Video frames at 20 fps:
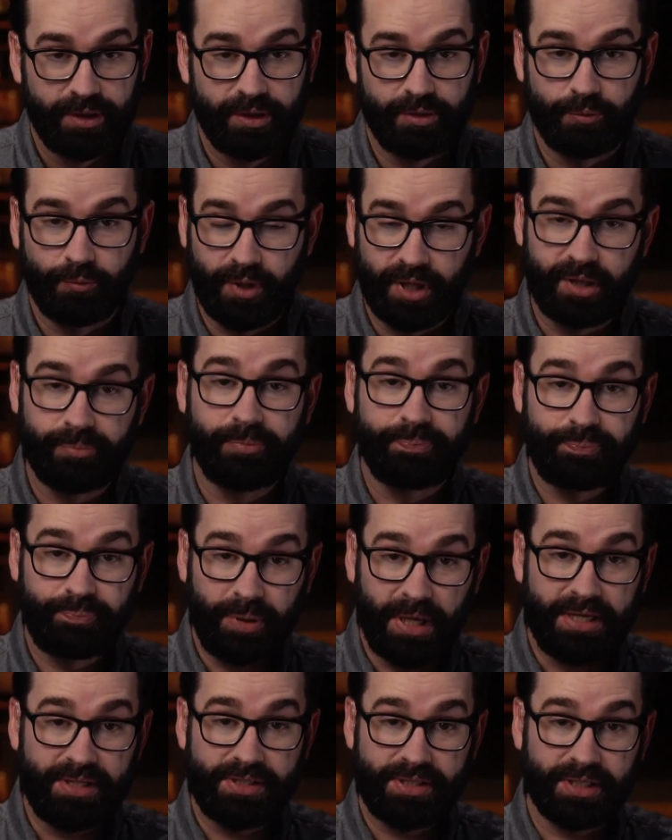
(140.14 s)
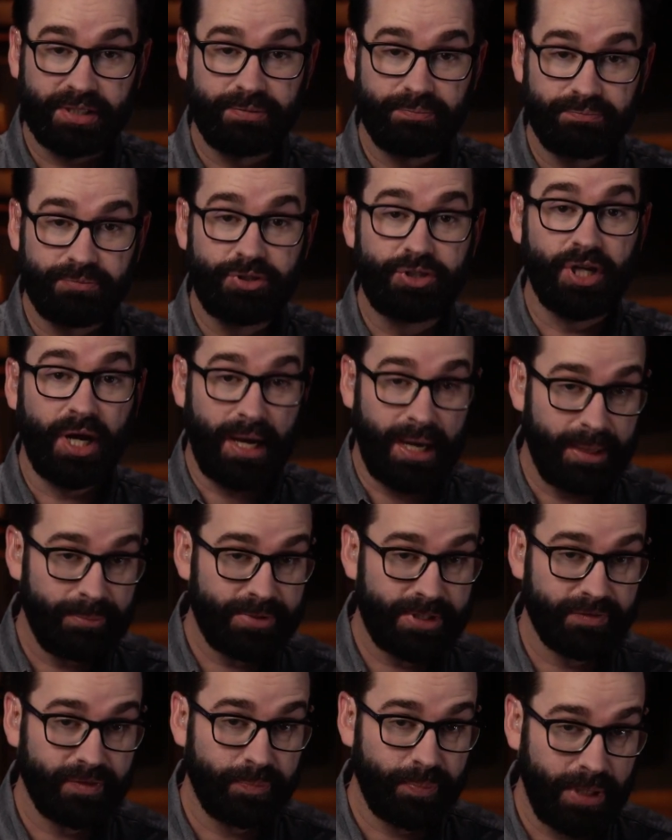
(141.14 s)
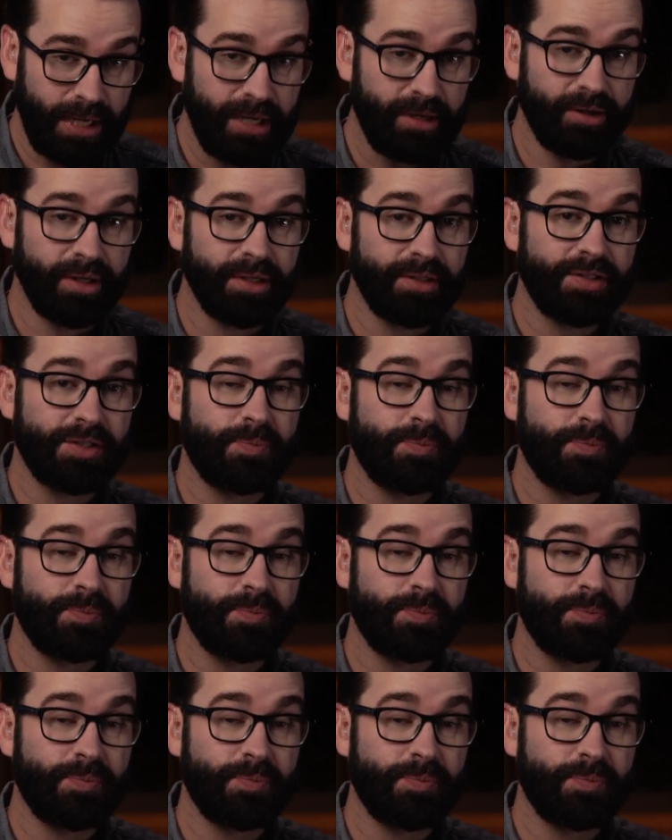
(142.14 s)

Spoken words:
One of the basic jobs of a parent,